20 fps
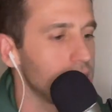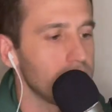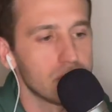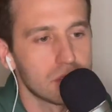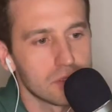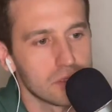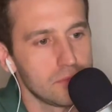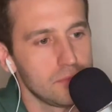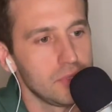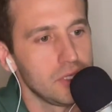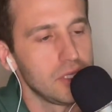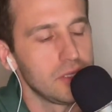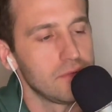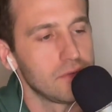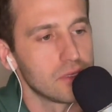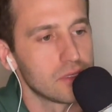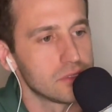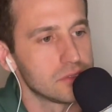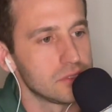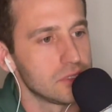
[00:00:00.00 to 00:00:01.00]
this could be
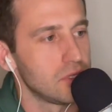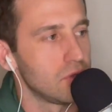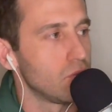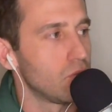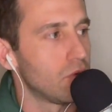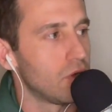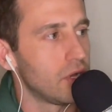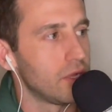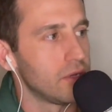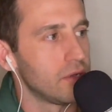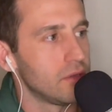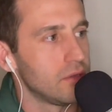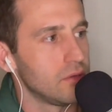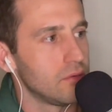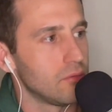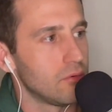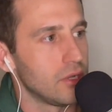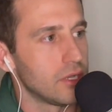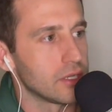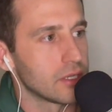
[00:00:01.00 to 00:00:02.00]
even considered one
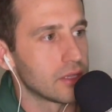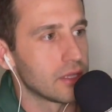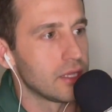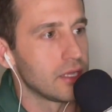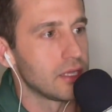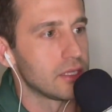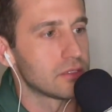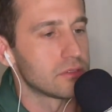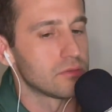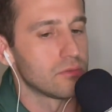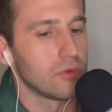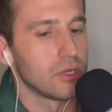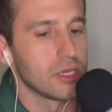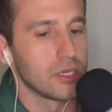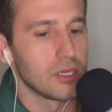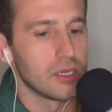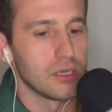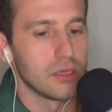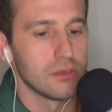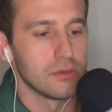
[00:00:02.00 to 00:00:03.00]
wine glass. Why
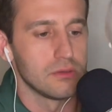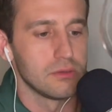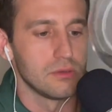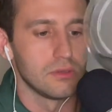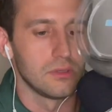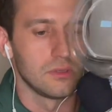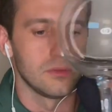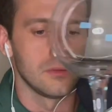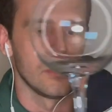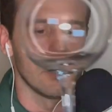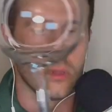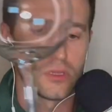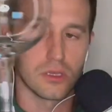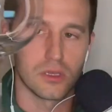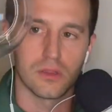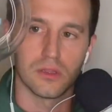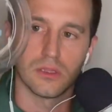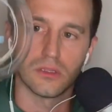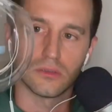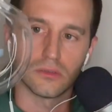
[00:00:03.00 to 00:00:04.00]
not?
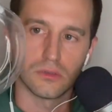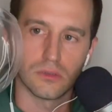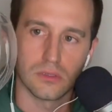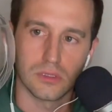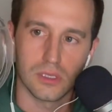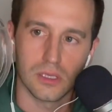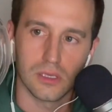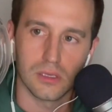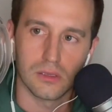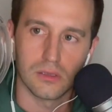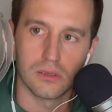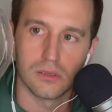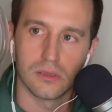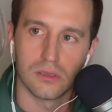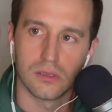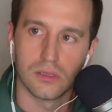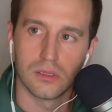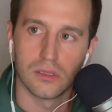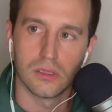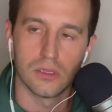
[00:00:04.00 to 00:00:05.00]
Look at this. Yeah.
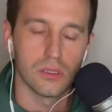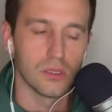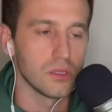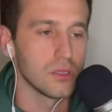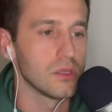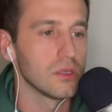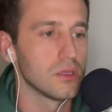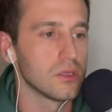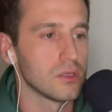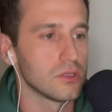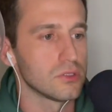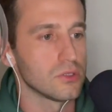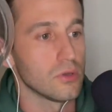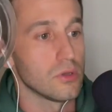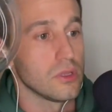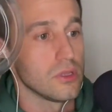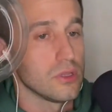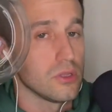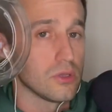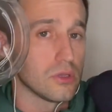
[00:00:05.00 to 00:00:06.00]

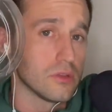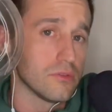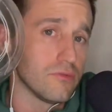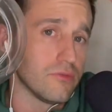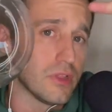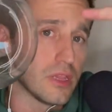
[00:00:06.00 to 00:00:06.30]
So you could